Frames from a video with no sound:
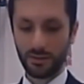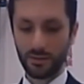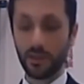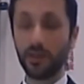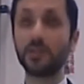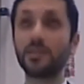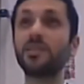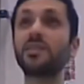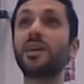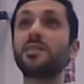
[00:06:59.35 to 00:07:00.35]
At least he
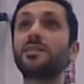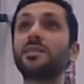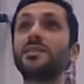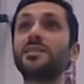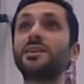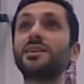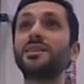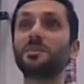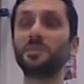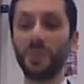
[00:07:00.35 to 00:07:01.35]
says easier.
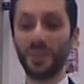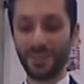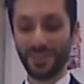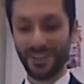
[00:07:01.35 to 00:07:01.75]
But